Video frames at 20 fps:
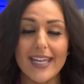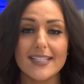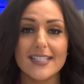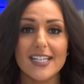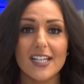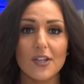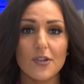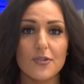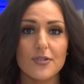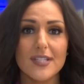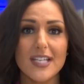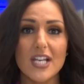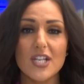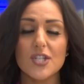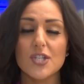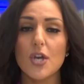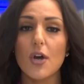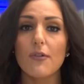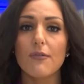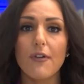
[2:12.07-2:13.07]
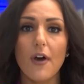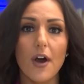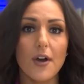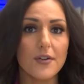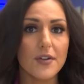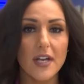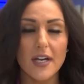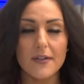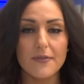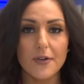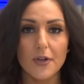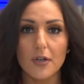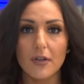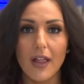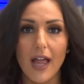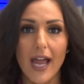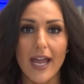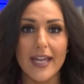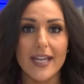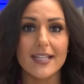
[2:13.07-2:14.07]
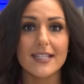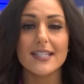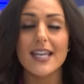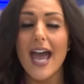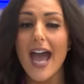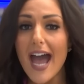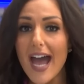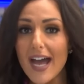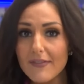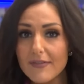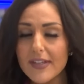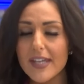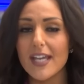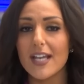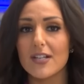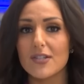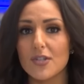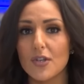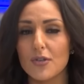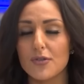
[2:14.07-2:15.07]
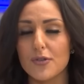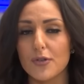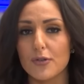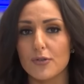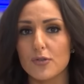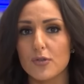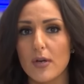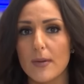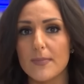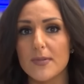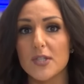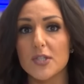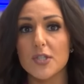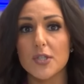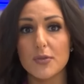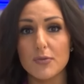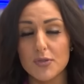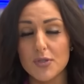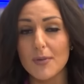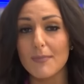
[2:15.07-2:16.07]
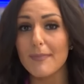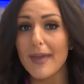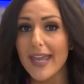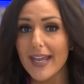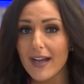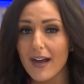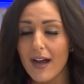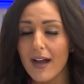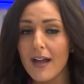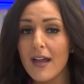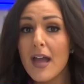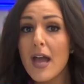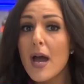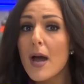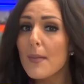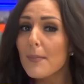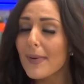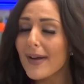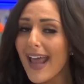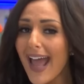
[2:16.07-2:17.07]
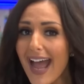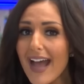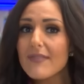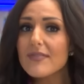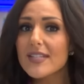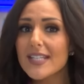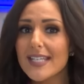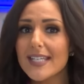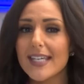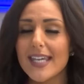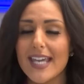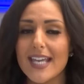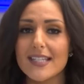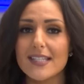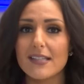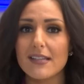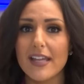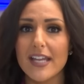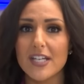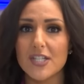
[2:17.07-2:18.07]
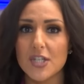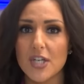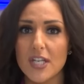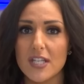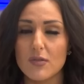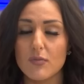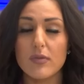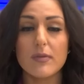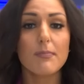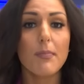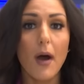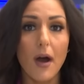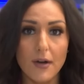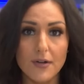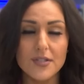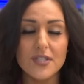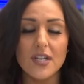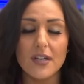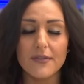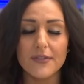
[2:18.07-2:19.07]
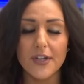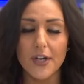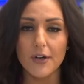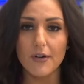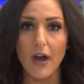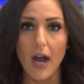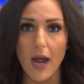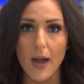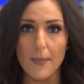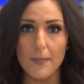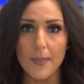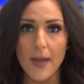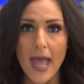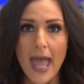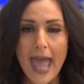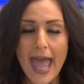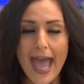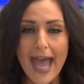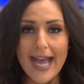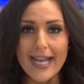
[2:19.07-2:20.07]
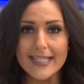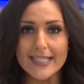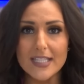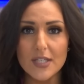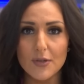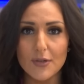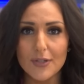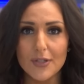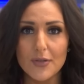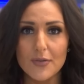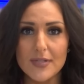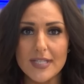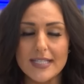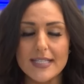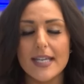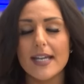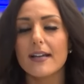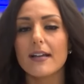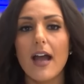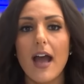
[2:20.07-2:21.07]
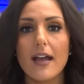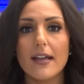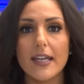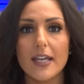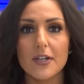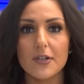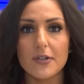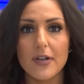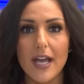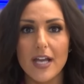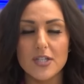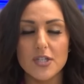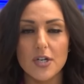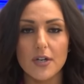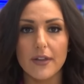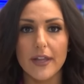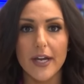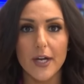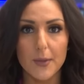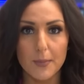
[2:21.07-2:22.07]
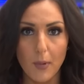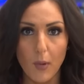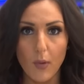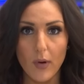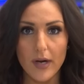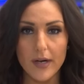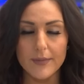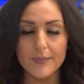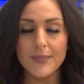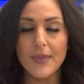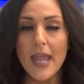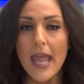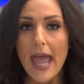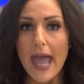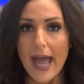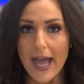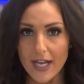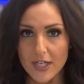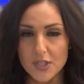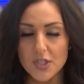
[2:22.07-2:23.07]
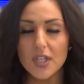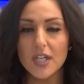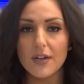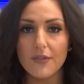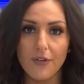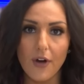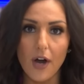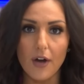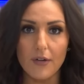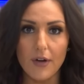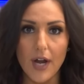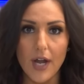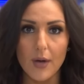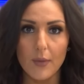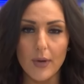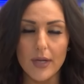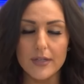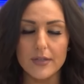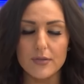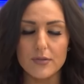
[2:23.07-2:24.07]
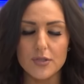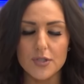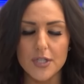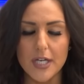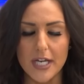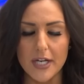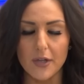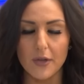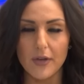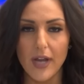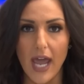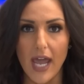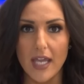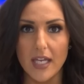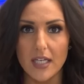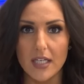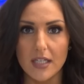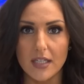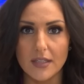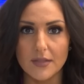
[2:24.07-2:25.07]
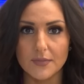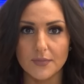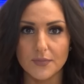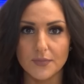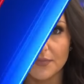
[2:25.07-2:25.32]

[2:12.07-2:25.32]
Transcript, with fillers: Ann Taylor says so far none of her clients have canceled their trips to Jamaica, but have seen cancellations with parts of Europe. At Syracuse's Hancock International Airport, Ashley Cafaro, News Channel 9.